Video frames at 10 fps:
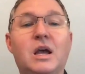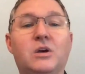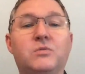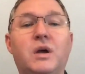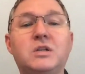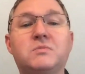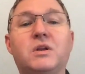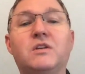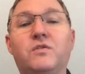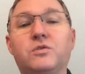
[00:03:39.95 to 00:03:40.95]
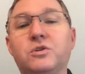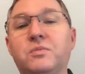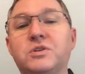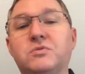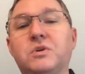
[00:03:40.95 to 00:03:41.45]
and raise money for
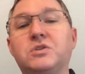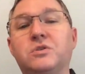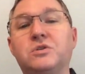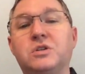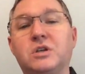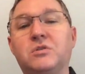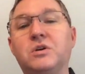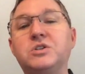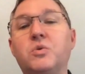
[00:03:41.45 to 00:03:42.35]
lupus research and increase